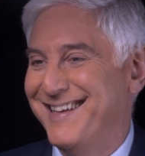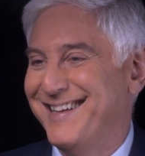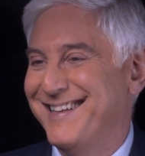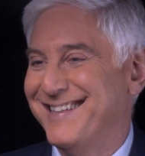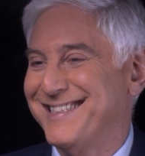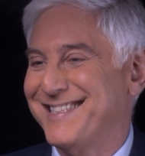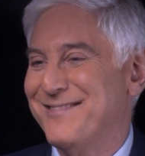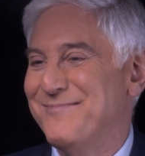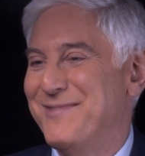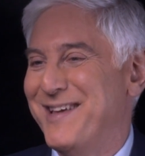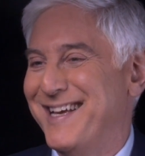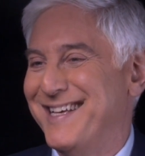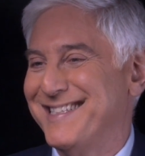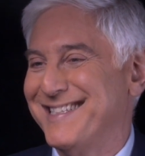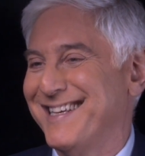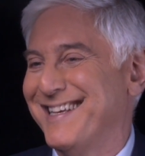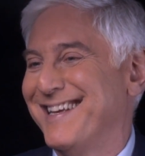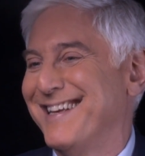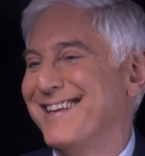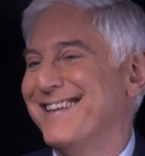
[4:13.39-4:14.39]
It's
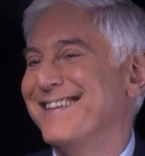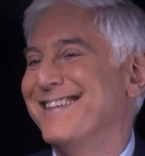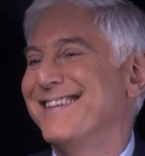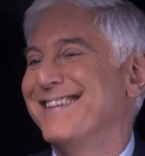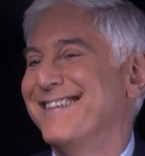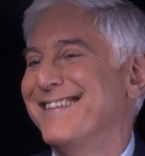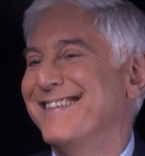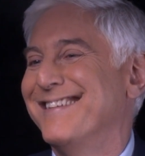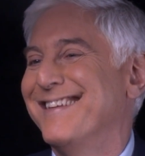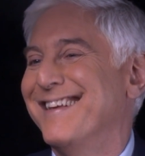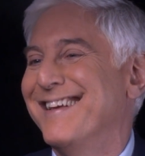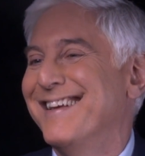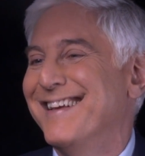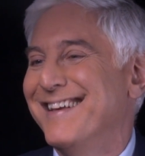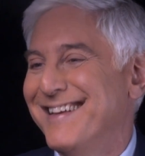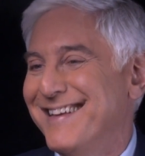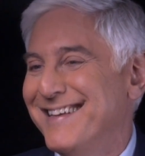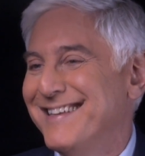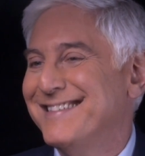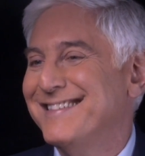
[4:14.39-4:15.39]
amazing.
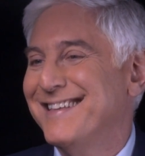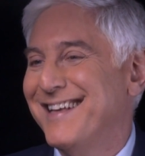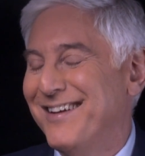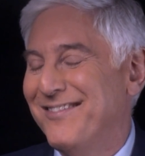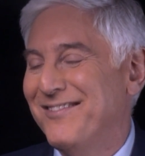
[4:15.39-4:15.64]
Isn't that